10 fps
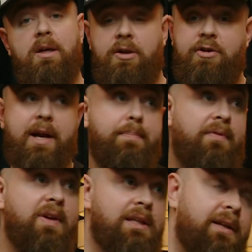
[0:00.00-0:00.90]
create
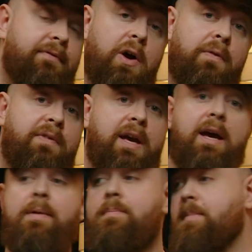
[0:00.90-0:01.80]
preventative
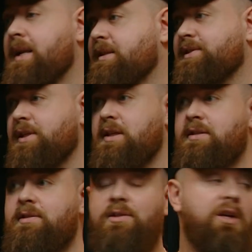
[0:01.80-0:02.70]
healthcare, medicines,